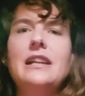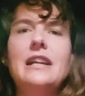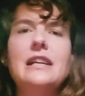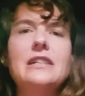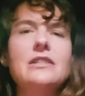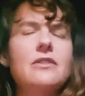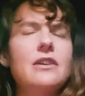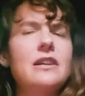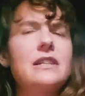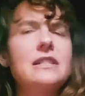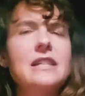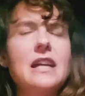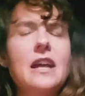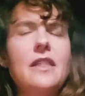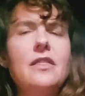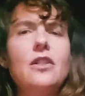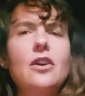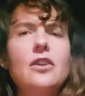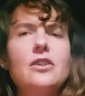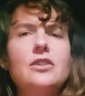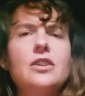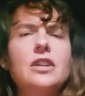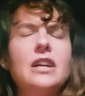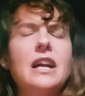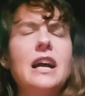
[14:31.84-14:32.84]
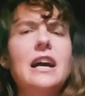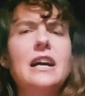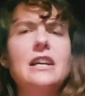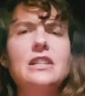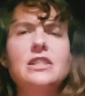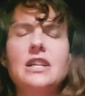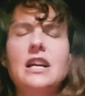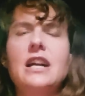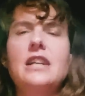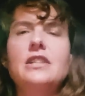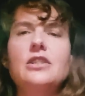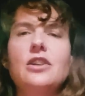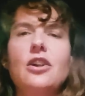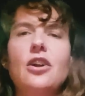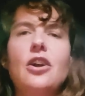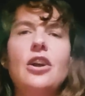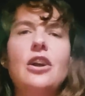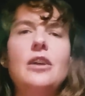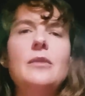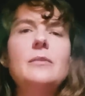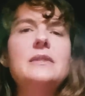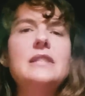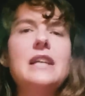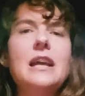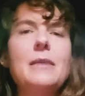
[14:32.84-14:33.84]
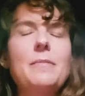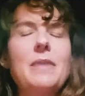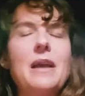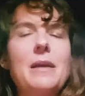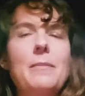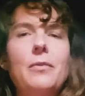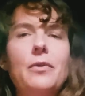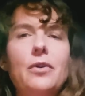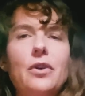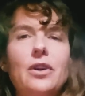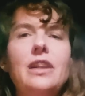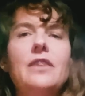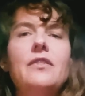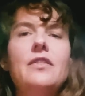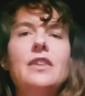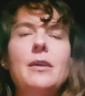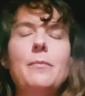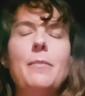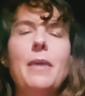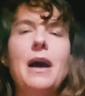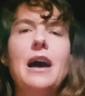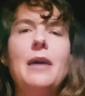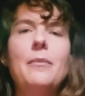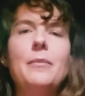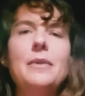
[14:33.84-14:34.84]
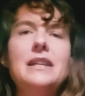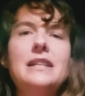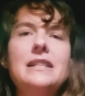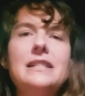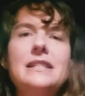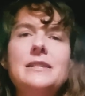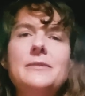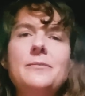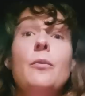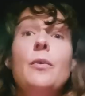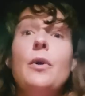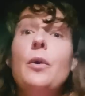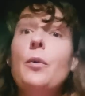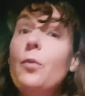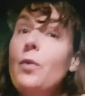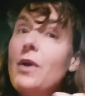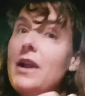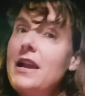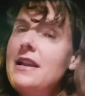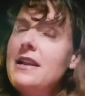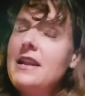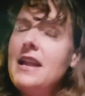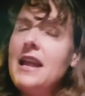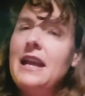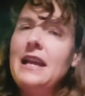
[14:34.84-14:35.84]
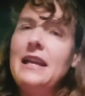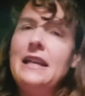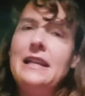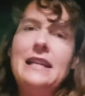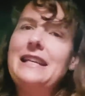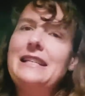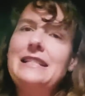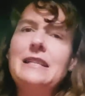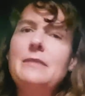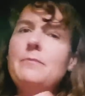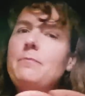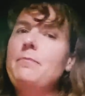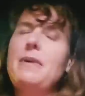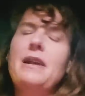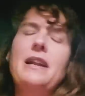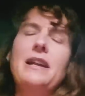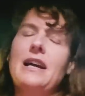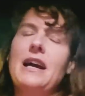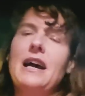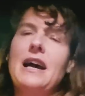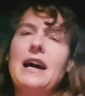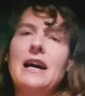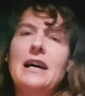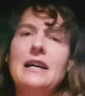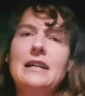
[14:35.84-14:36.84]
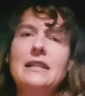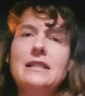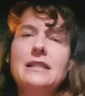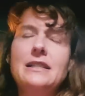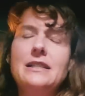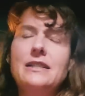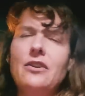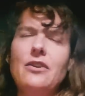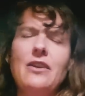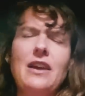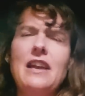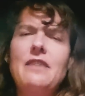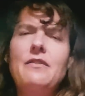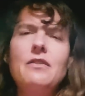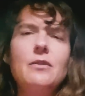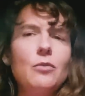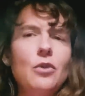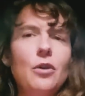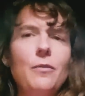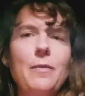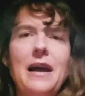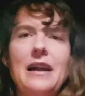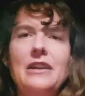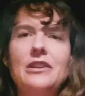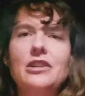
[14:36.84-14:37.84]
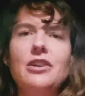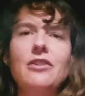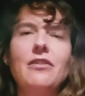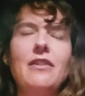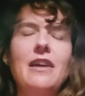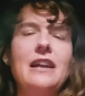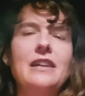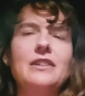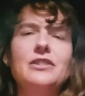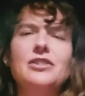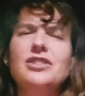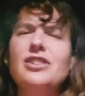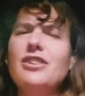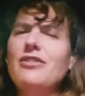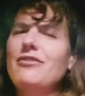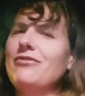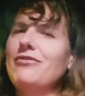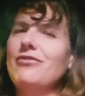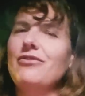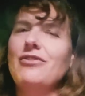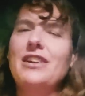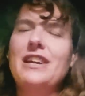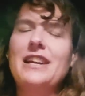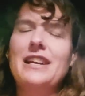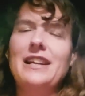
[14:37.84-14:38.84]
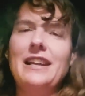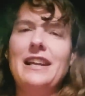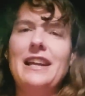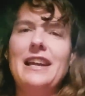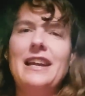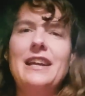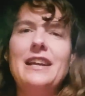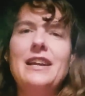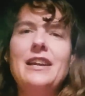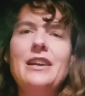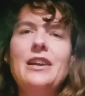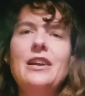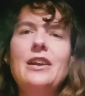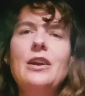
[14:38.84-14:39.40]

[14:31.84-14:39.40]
a lesser extent those who can't charge at home, say people who live in apartments, what we need isn't better cars or even more battery range, not really.